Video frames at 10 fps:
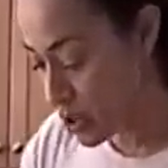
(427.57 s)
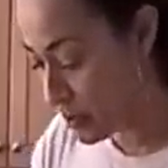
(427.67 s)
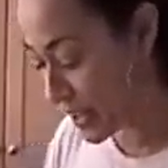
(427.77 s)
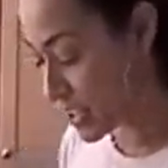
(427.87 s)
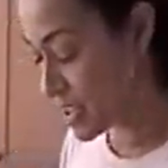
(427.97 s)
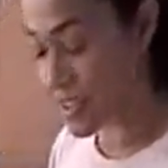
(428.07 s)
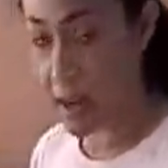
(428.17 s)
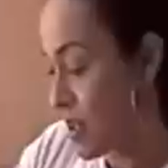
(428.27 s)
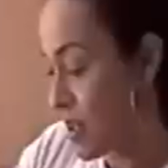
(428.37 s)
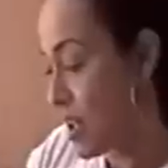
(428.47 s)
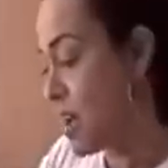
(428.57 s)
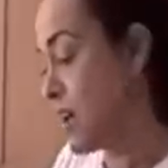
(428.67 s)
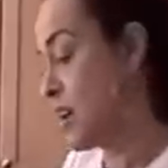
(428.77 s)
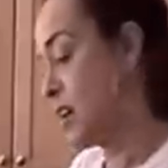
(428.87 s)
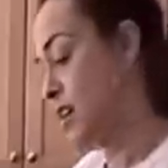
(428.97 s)
oh my goodness,
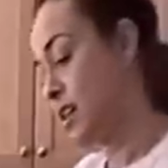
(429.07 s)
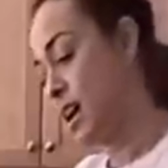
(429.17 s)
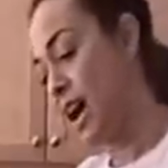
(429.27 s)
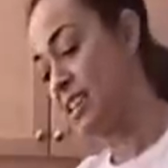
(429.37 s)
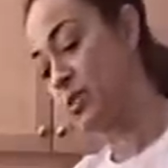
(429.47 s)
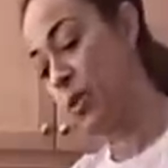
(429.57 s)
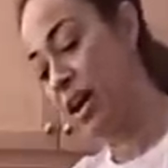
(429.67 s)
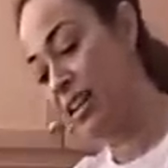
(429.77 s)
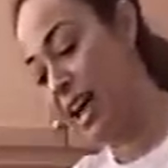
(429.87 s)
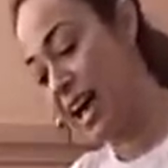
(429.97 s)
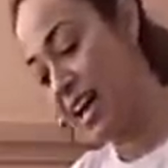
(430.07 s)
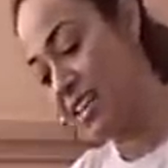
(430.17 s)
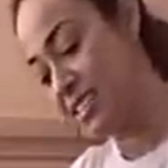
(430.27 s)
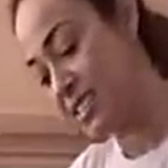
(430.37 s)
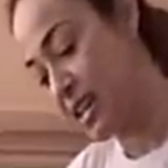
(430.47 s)
as well
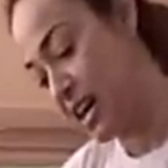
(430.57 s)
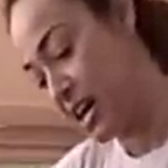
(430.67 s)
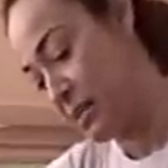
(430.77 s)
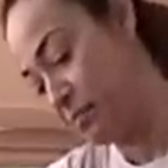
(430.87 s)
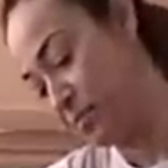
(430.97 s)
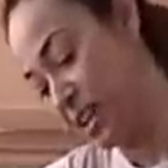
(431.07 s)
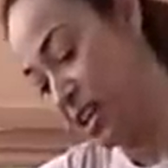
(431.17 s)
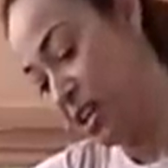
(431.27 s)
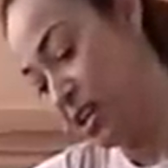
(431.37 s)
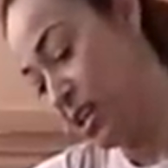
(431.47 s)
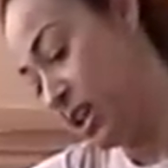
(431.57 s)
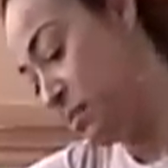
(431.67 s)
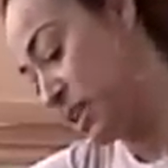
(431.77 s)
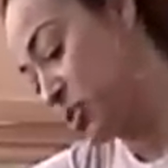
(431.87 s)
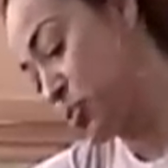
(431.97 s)
as
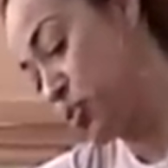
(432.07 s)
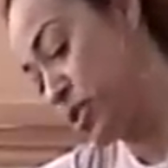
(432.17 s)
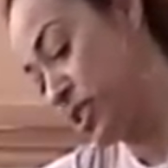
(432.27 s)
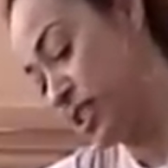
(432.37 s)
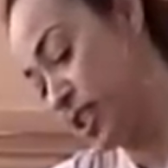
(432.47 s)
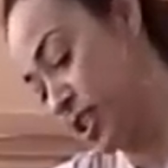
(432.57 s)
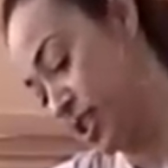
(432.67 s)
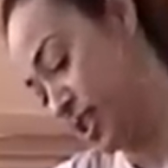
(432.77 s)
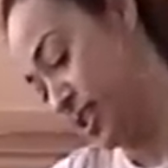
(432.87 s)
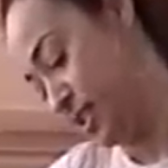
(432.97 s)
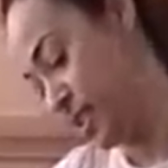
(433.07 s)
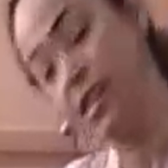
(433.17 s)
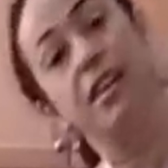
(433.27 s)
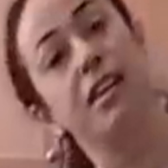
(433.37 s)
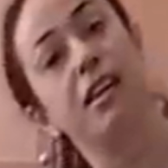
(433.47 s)
it makes really good
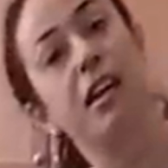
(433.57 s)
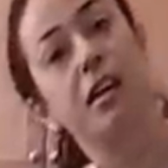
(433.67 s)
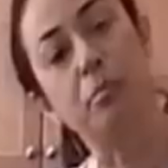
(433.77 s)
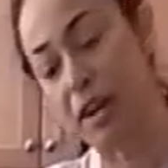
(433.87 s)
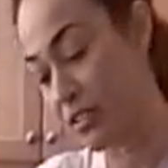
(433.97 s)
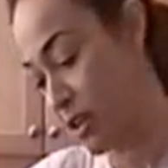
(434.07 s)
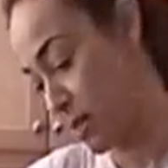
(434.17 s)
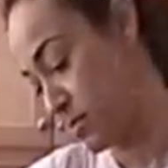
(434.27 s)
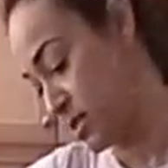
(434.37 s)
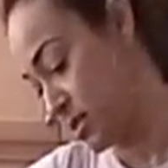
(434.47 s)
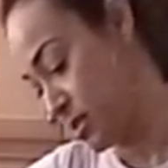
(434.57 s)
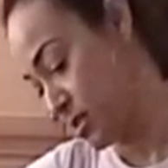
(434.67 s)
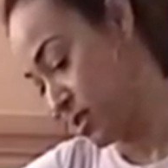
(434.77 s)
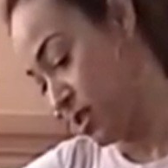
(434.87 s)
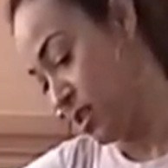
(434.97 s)
breadcrumbs.
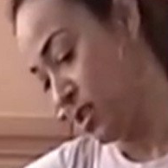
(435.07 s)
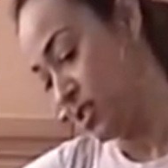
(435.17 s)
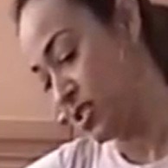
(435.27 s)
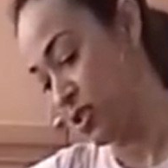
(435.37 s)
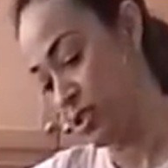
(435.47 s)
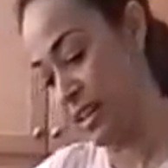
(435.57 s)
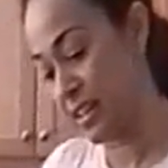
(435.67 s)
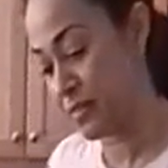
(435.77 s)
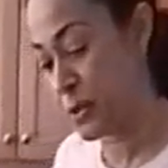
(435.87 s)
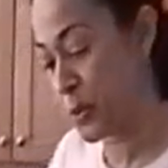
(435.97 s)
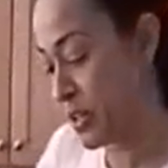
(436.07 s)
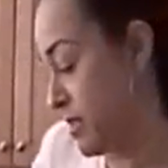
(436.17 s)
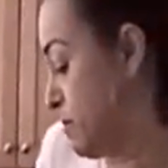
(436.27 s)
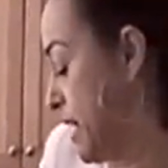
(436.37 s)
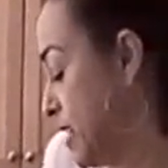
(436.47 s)
So like if you were
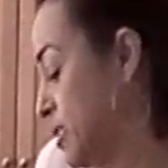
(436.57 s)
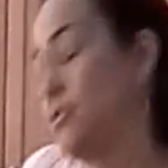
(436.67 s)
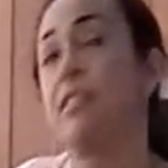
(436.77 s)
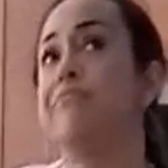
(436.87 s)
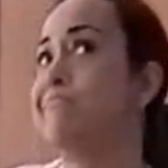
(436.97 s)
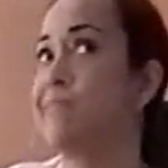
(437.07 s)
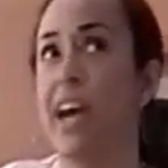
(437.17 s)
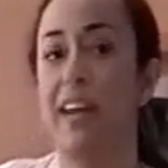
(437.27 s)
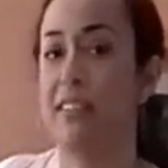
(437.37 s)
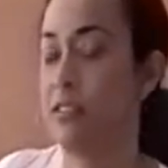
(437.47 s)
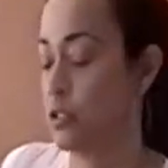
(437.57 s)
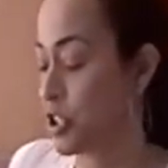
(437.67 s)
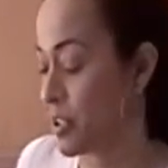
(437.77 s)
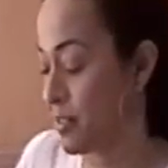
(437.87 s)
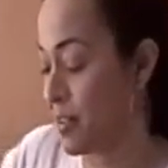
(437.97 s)
to make, I don't know,
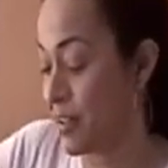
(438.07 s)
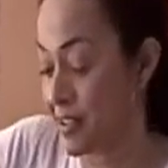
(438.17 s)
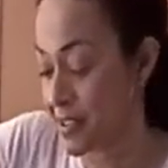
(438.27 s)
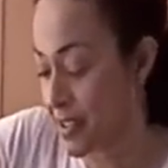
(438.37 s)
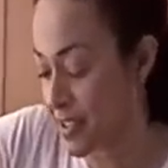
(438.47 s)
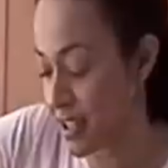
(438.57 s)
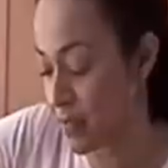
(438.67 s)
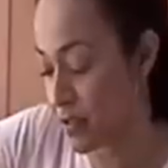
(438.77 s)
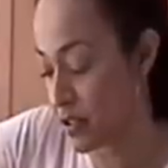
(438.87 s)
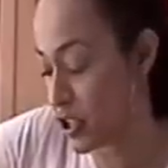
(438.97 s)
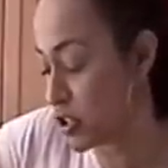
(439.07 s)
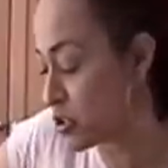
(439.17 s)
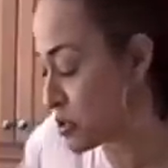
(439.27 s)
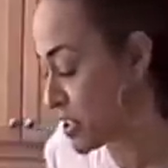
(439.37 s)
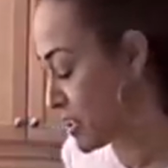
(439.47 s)
chicken nuggets, let's say for
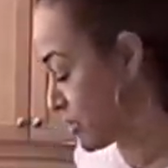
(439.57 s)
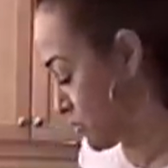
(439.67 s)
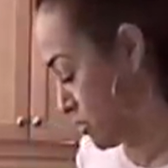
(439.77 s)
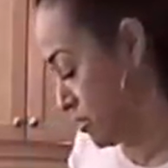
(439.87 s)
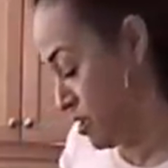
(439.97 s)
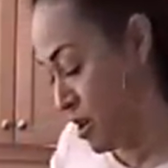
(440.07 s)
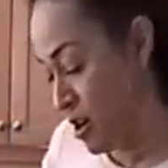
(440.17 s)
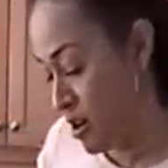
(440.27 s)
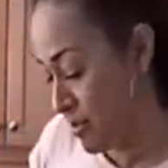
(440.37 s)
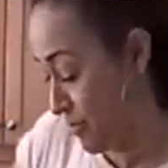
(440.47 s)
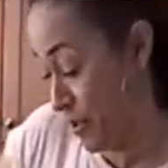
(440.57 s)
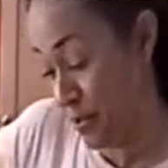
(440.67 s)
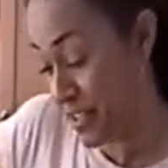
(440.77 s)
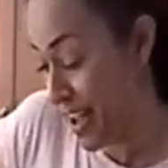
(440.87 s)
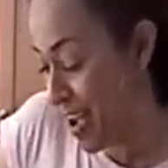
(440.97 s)
children or for
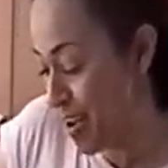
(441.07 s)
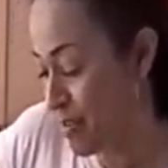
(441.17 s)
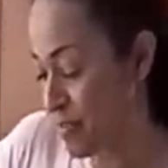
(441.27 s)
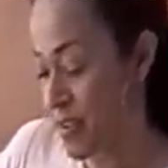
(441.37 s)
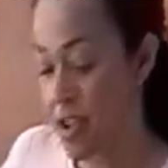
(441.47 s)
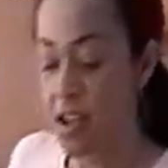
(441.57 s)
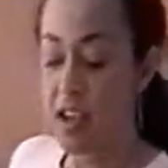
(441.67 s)
yourself,